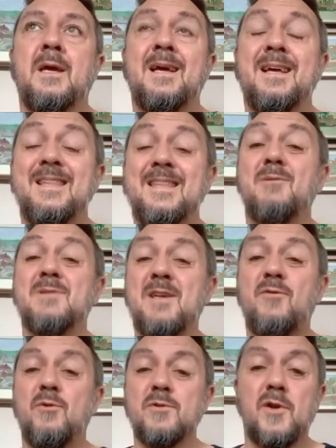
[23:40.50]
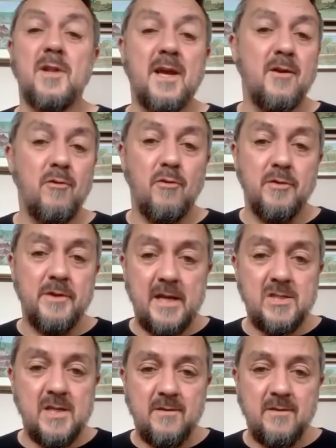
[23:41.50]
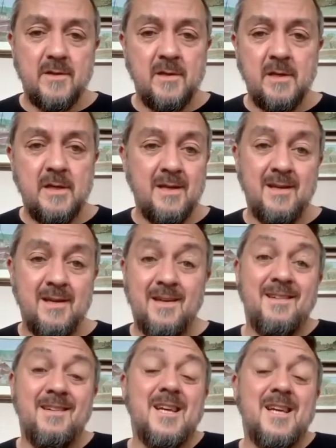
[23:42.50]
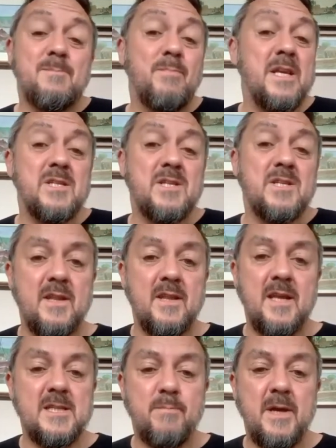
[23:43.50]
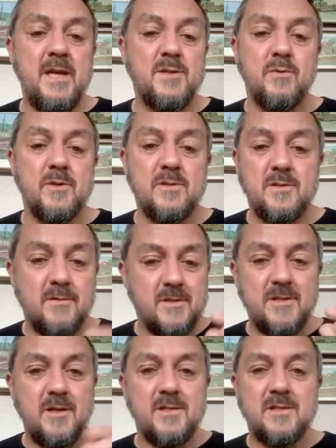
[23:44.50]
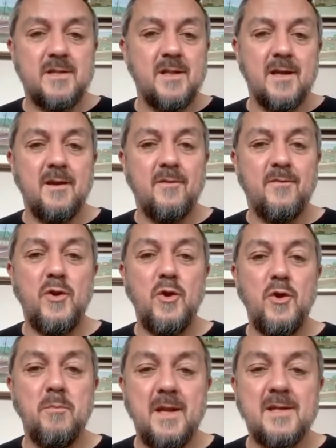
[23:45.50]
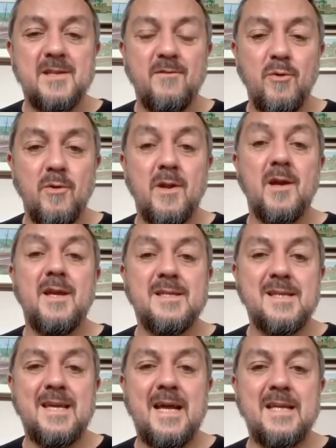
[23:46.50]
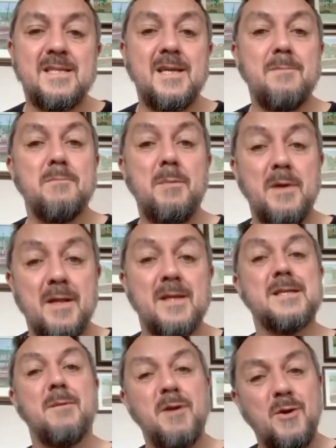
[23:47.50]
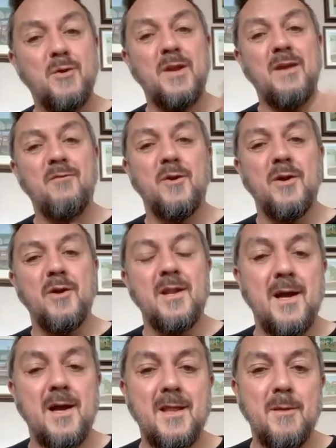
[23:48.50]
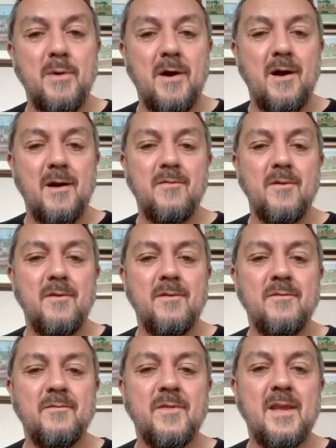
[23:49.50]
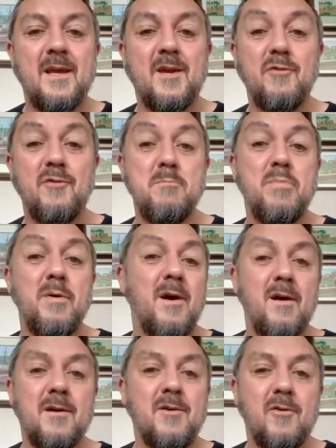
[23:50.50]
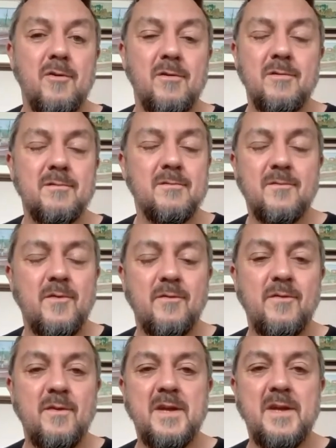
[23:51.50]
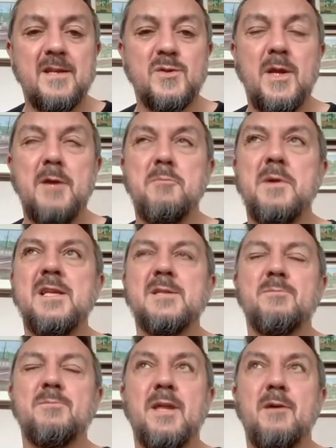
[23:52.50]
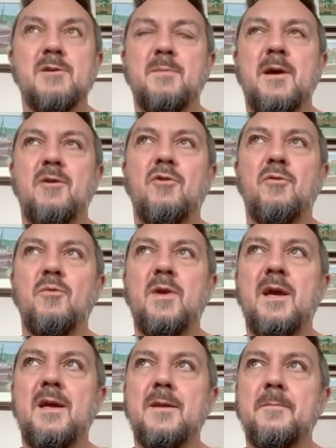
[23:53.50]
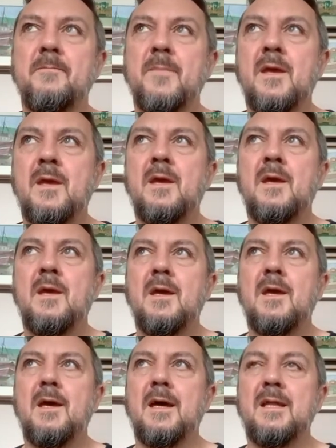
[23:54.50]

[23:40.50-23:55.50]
That was if you was on like an all-day shift. A split shift in that space was just like a few minutes if you were lucky to catch it. Maybe in the summer you could even go and lie in the park in Green Park or for 15-20 minutes, but that was about all we had.